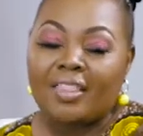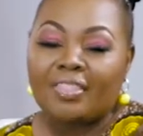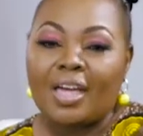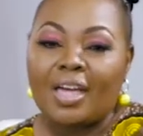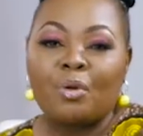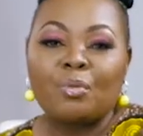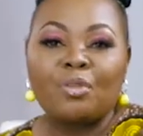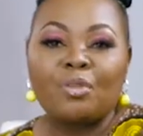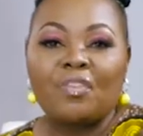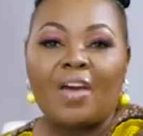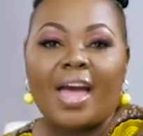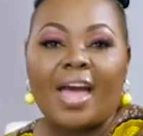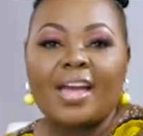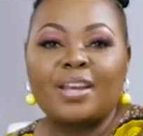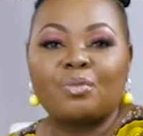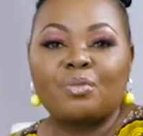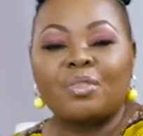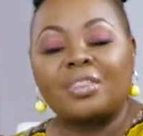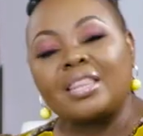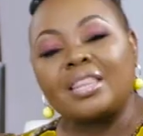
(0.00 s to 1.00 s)
that we've
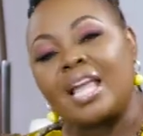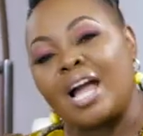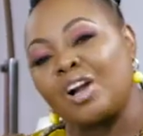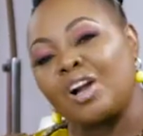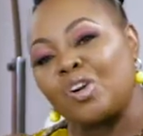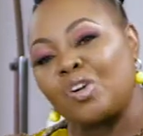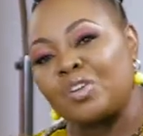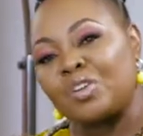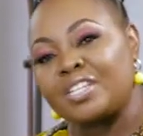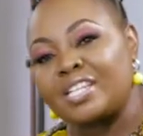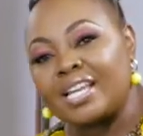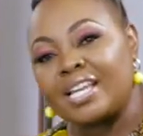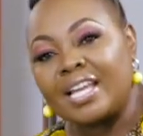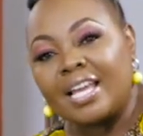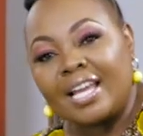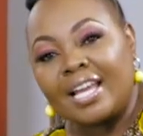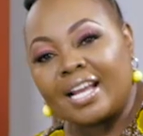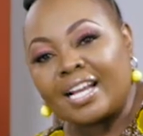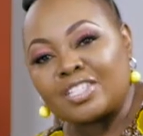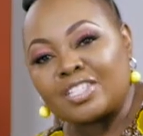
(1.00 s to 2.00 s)
had with Nankhonde
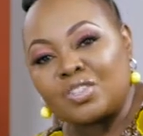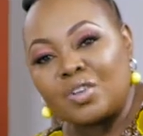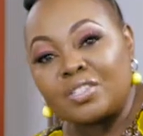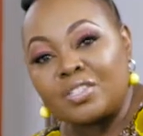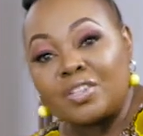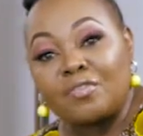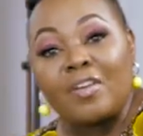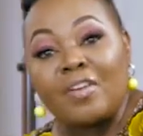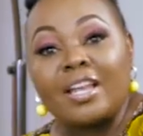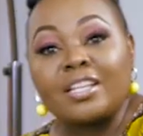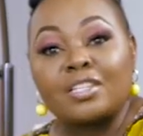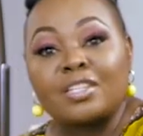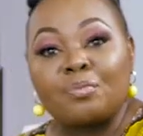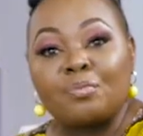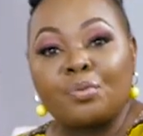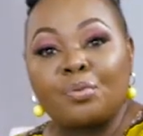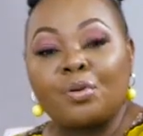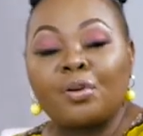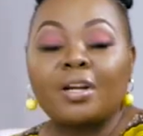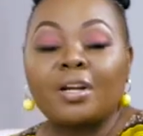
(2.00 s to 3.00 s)
Kasonde
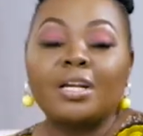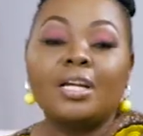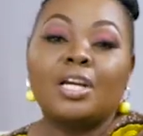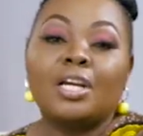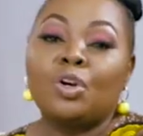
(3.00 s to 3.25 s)
Vandenbroek,